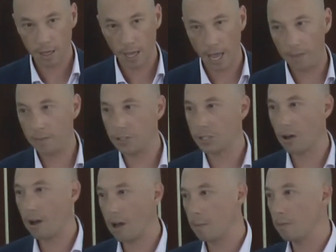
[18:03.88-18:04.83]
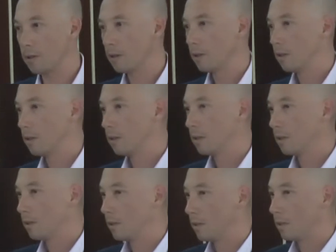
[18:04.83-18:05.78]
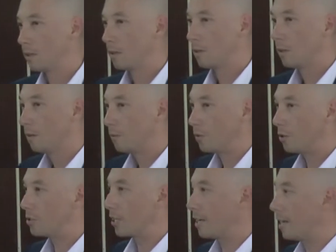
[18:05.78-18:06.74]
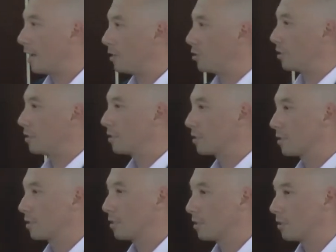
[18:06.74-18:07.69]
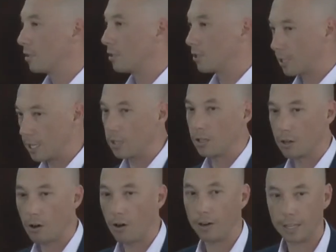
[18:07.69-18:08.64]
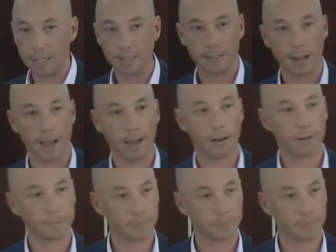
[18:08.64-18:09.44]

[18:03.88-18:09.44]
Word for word: And the time for you teenagers to seek God is now.